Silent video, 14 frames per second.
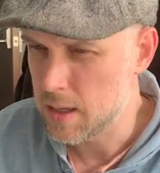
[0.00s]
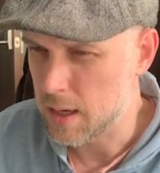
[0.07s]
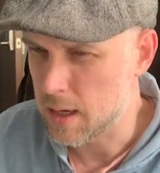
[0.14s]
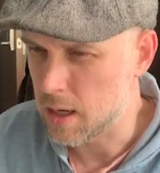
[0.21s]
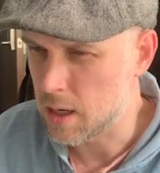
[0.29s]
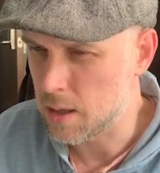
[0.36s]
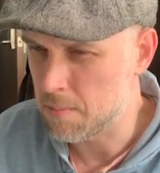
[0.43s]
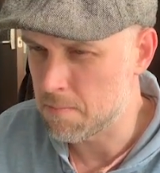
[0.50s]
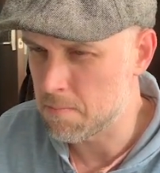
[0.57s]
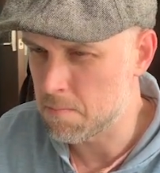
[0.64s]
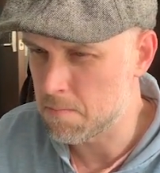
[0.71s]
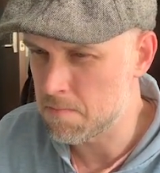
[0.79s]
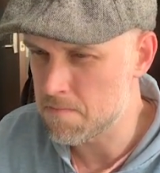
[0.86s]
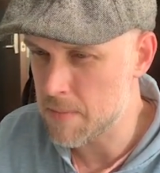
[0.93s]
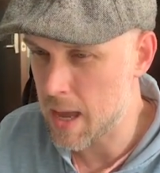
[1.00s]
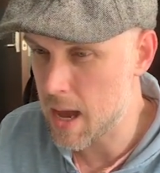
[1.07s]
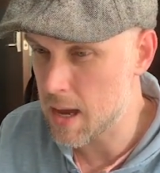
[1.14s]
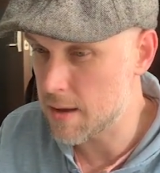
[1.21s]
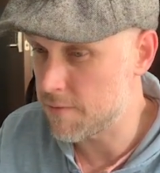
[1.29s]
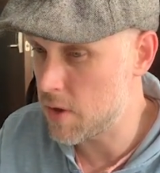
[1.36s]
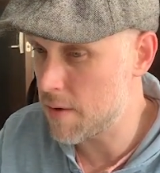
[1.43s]

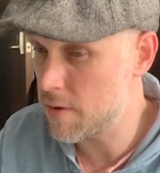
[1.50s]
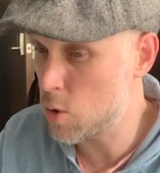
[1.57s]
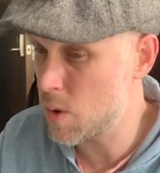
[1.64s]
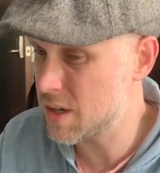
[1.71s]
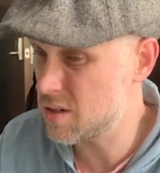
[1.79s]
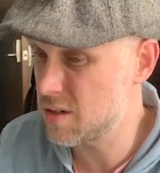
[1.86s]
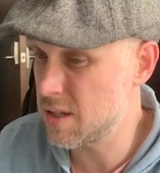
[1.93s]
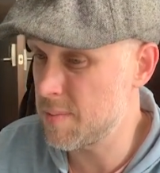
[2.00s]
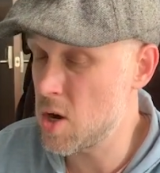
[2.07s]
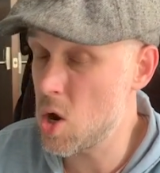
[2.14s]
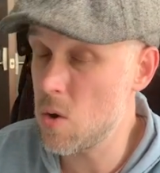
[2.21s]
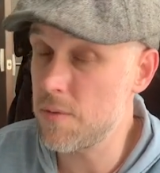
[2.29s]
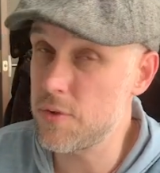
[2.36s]
Yeah, if you have any questions, let me know.